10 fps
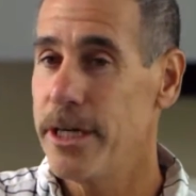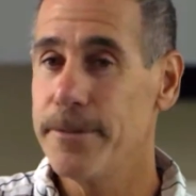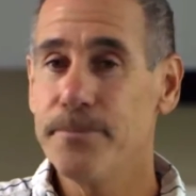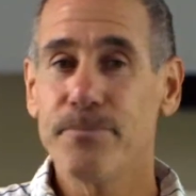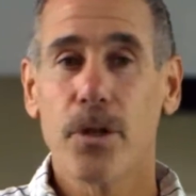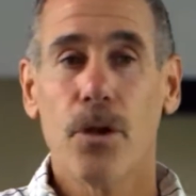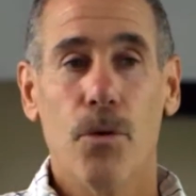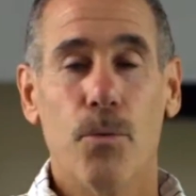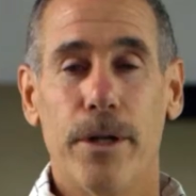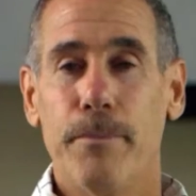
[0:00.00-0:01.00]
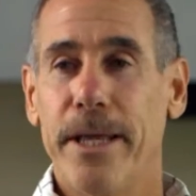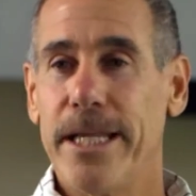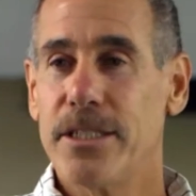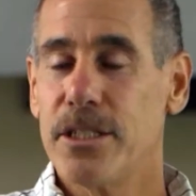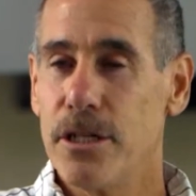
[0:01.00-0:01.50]
Hood, would
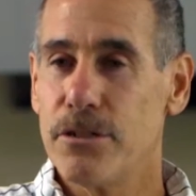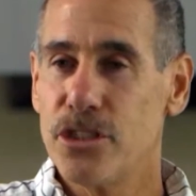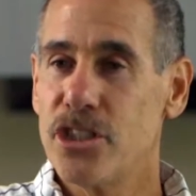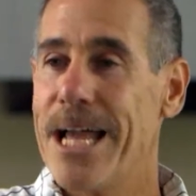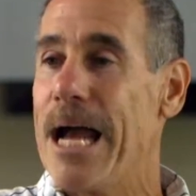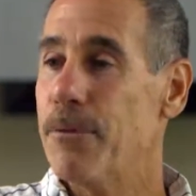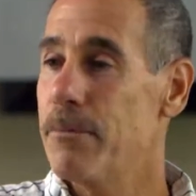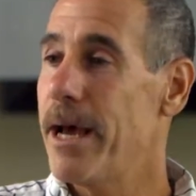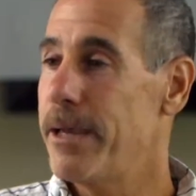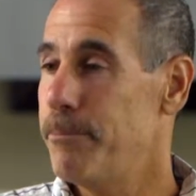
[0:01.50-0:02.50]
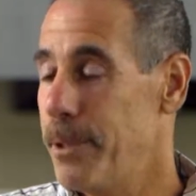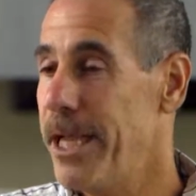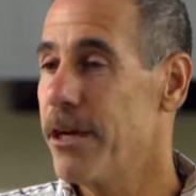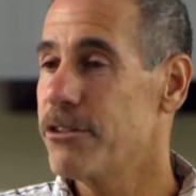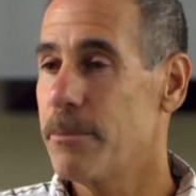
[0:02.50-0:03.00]
be to chat with my
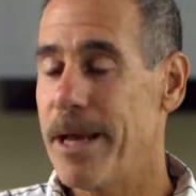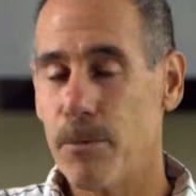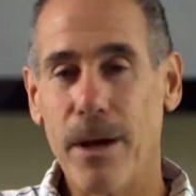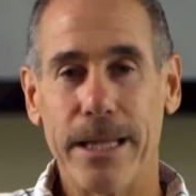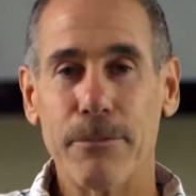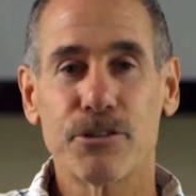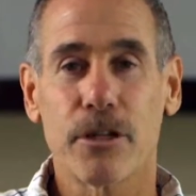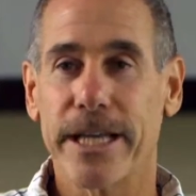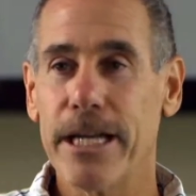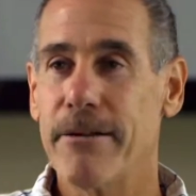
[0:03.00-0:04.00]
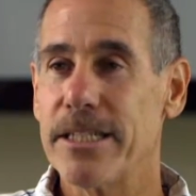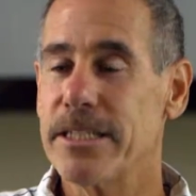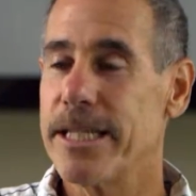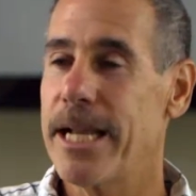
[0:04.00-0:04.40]
peers about, wow, that was really interesting.